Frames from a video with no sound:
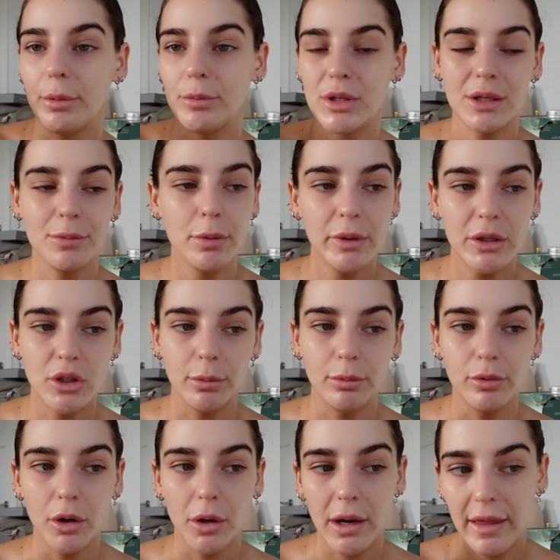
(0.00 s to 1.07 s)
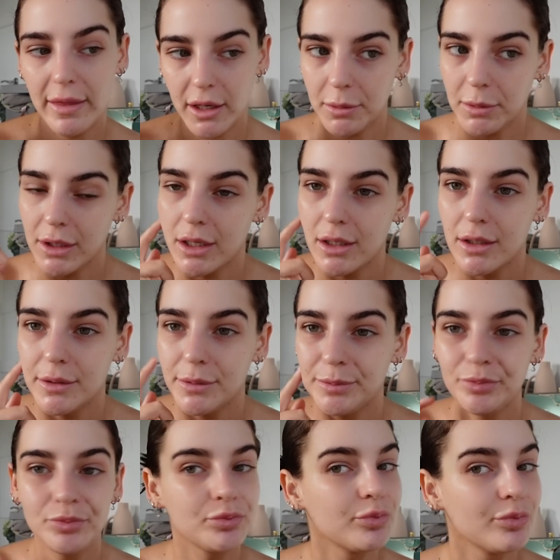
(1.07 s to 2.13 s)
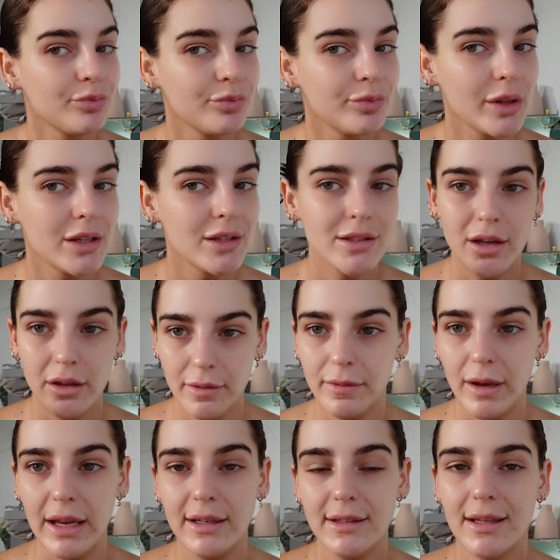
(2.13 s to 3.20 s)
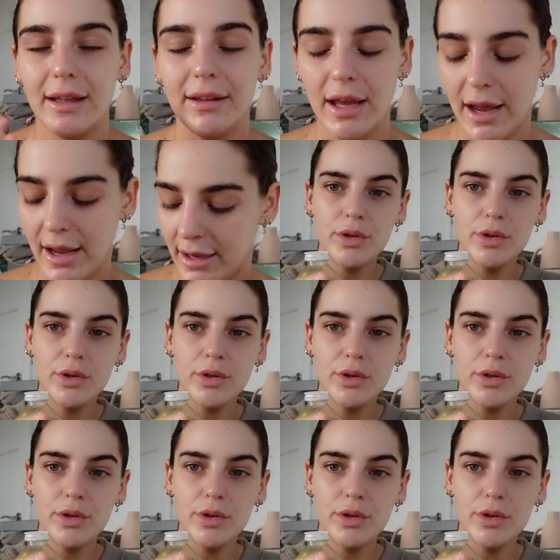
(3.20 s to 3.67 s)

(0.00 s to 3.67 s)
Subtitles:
I'm just gonna put my jumper on and then I'm gonna start the face and the hair.